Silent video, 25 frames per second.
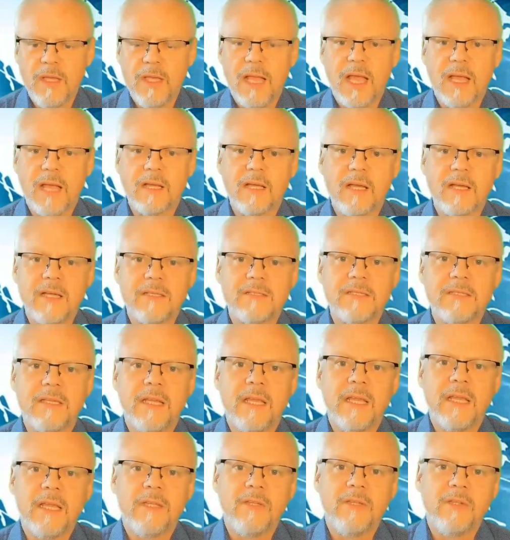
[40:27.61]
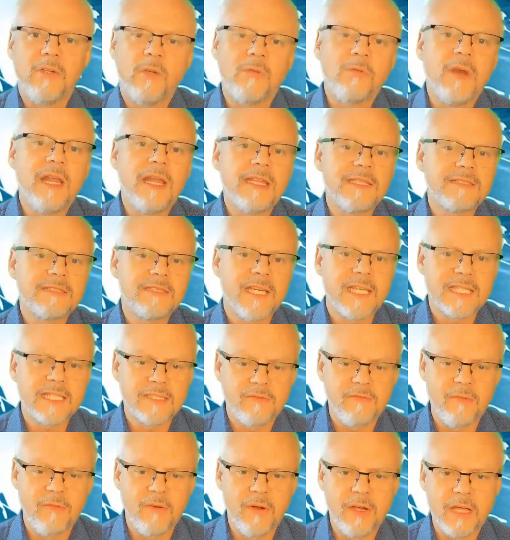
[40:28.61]
And lastly, the United States of
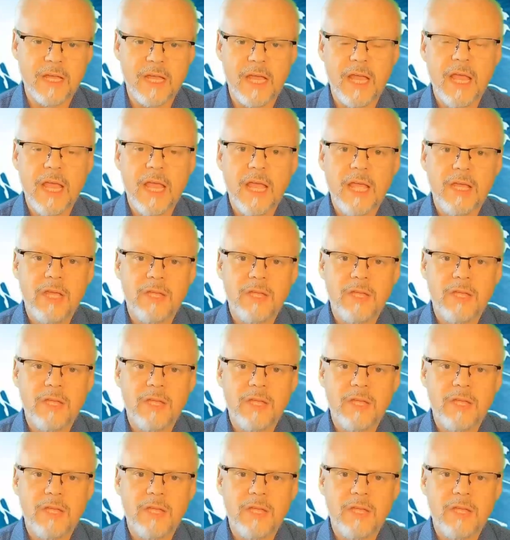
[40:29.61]
America